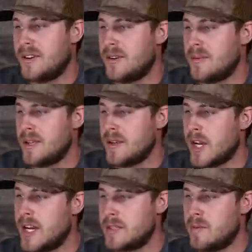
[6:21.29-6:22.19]
I don't know about you
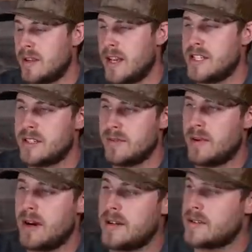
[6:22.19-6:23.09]
guys, but edges of
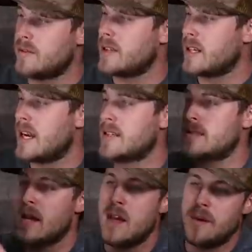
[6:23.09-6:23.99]
ponds are really nice,